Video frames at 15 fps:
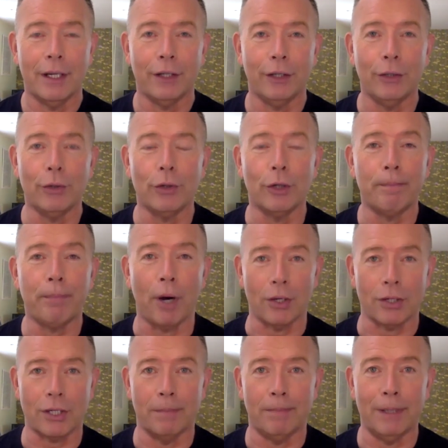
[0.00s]
you could
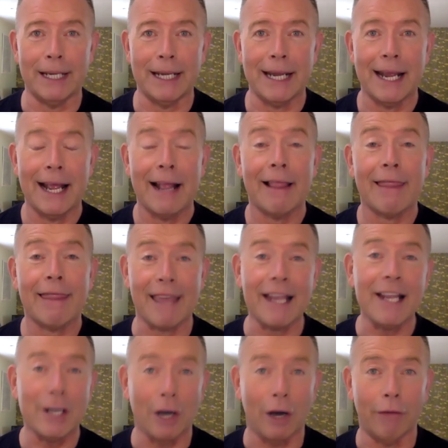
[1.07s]
possibly
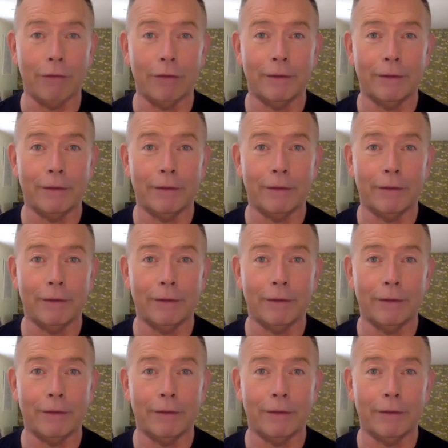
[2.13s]
think of.